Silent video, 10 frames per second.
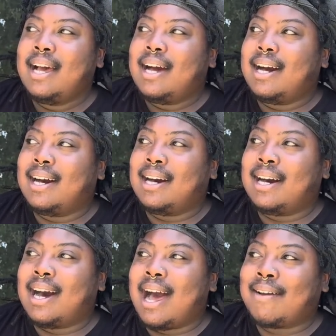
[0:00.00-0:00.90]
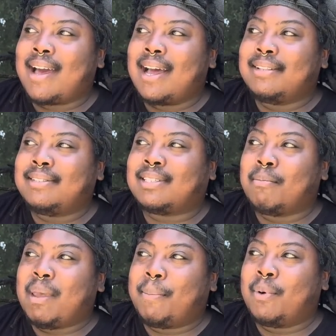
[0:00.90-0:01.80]
I've gotten some
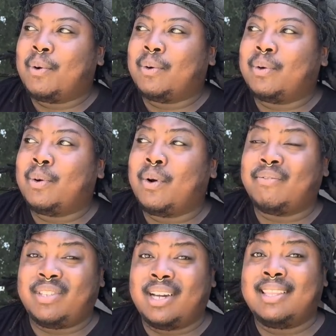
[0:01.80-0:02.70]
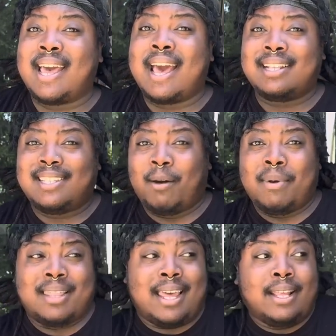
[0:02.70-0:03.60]
people who have done that tell me
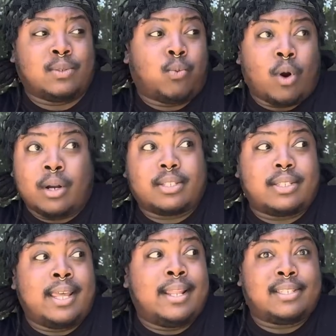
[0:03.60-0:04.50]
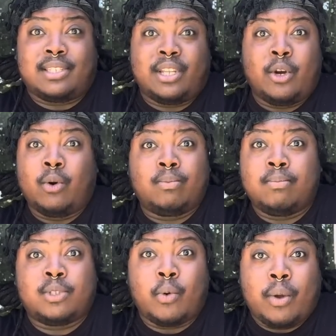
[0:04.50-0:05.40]
that it's worked and it's still
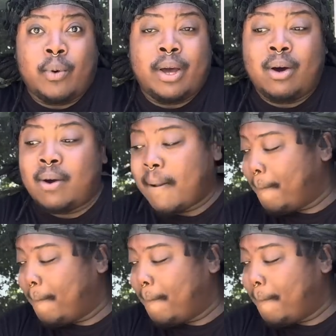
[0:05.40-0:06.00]
doing well.